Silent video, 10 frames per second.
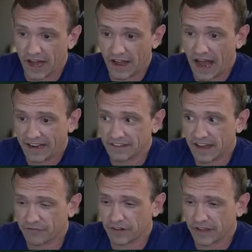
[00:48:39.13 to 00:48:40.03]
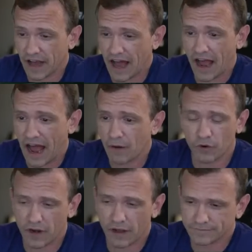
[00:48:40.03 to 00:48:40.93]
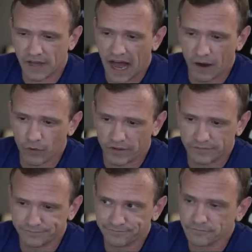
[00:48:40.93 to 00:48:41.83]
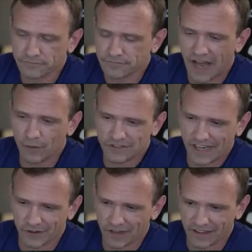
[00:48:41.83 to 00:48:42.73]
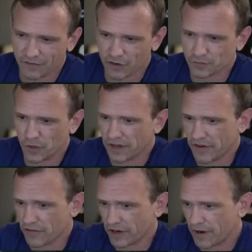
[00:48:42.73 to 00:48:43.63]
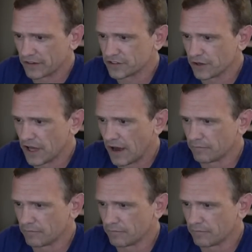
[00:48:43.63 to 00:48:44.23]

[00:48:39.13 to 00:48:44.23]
I can definitely, I would say you'd like the first book if you ever get around to it.